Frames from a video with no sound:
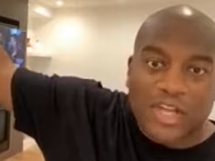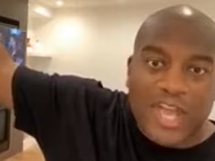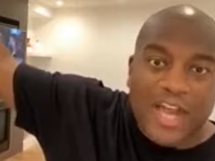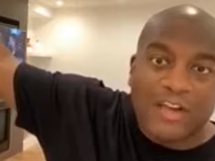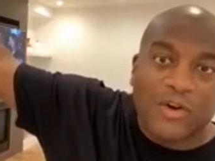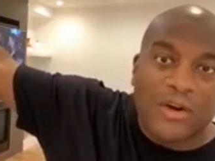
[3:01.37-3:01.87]
you
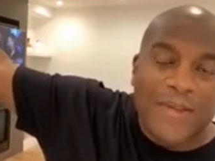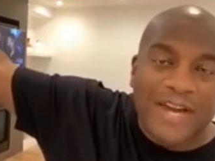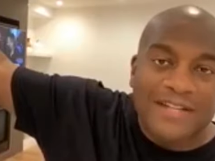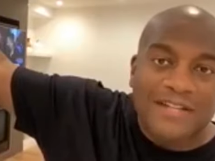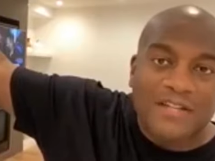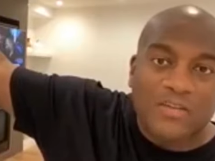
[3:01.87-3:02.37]
can't go to
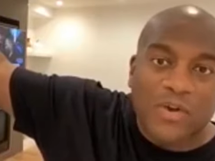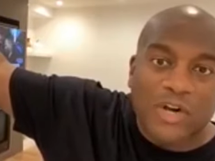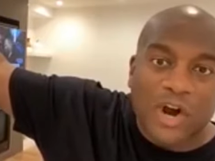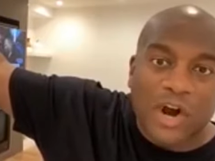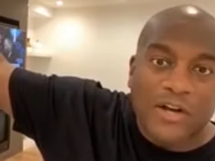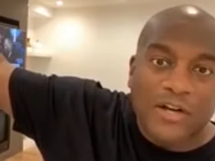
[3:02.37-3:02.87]
Madison Square
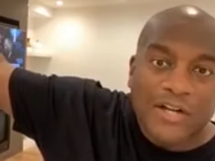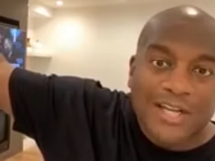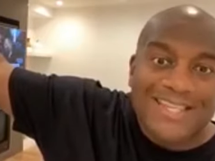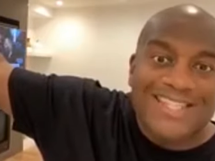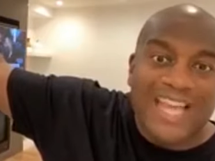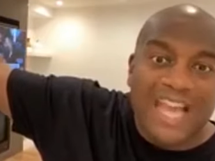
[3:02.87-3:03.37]
Garden
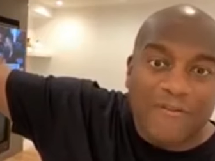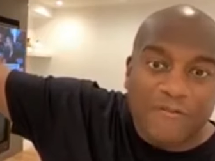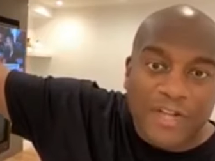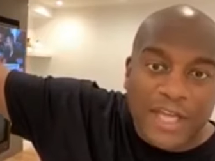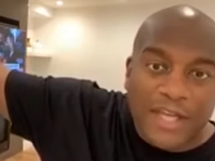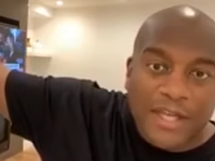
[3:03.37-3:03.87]

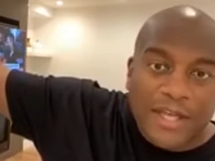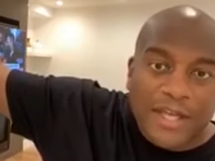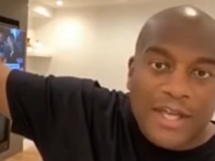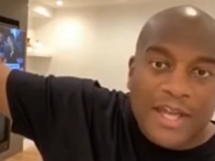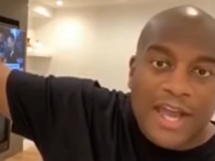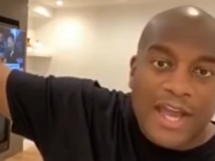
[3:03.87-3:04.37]
safely
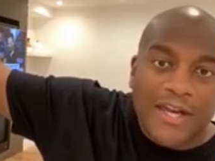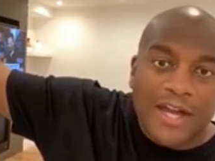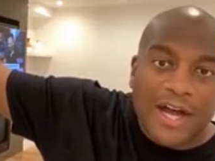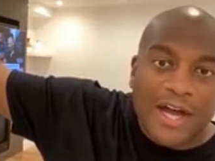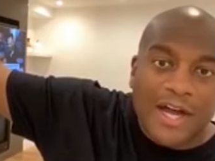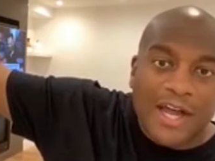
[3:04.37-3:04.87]
and
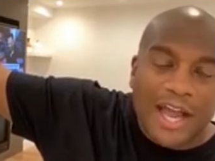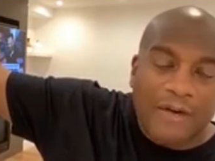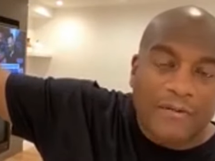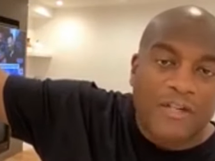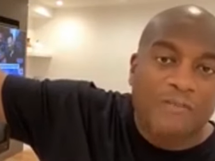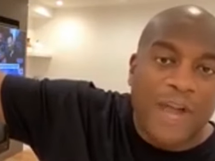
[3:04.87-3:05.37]
uh,
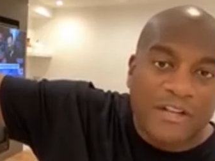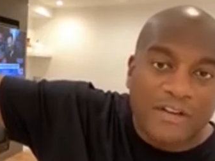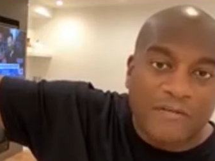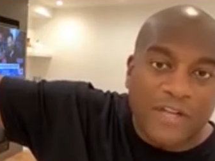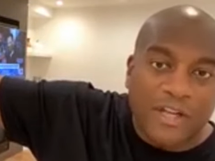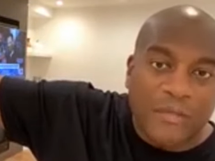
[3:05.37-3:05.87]
and
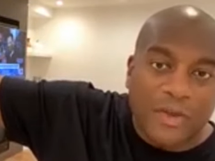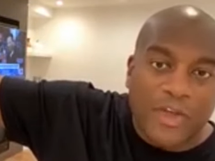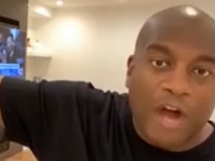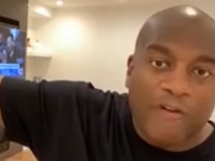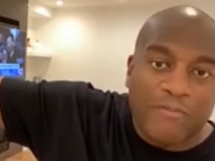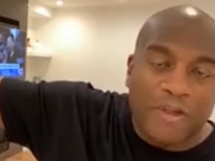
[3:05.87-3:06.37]
respectably with
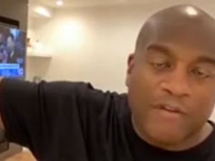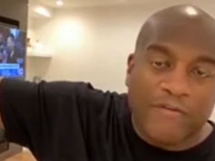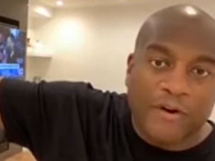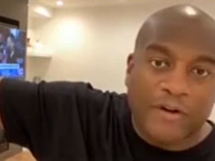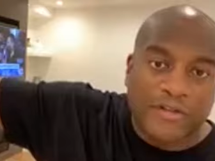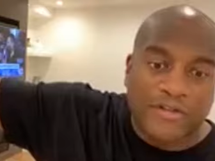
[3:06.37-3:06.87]
health being
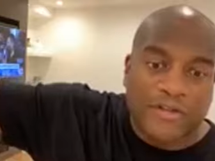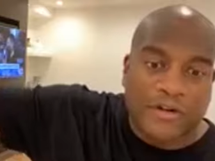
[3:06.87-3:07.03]
first.